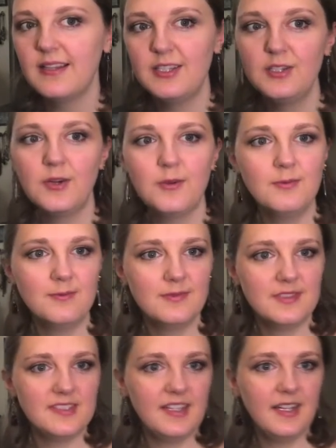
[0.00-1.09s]
you know,
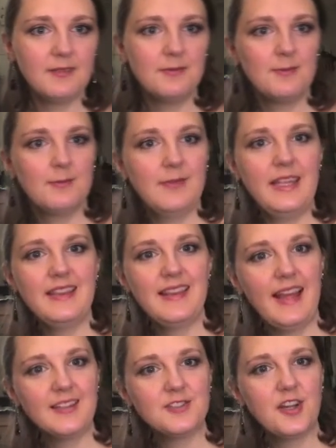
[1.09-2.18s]
sitting in
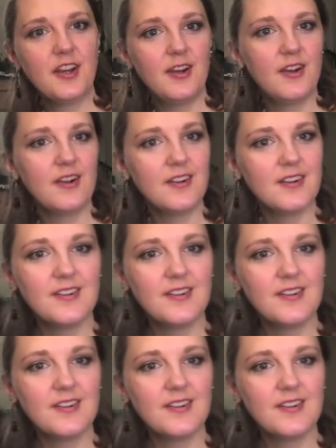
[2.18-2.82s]
that chair